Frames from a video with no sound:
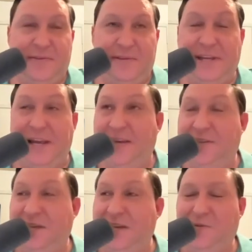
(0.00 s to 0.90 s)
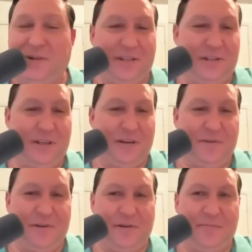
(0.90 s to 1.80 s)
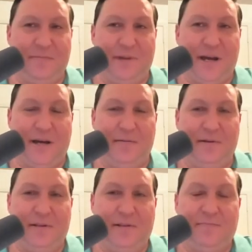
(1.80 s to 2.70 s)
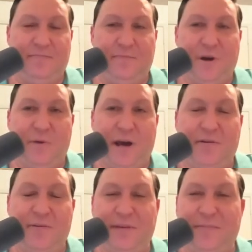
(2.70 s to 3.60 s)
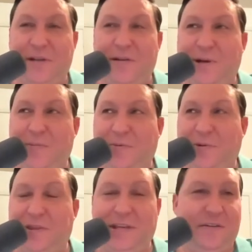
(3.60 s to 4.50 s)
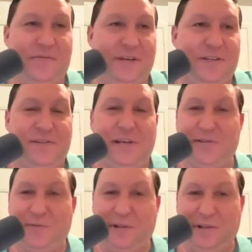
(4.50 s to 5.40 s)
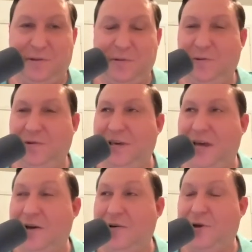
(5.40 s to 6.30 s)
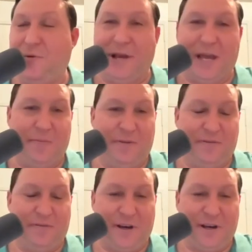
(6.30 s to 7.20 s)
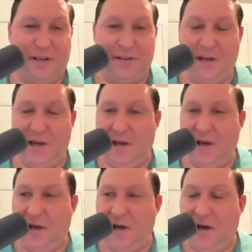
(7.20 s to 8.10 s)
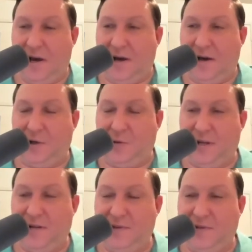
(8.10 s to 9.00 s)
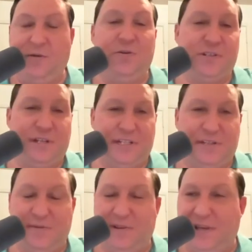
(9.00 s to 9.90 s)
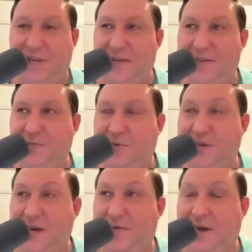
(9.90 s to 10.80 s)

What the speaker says: Yeah, so that's really clever. Because no, I don't think many people would think of it. So that's really cool how you were able to find creative solutions for things without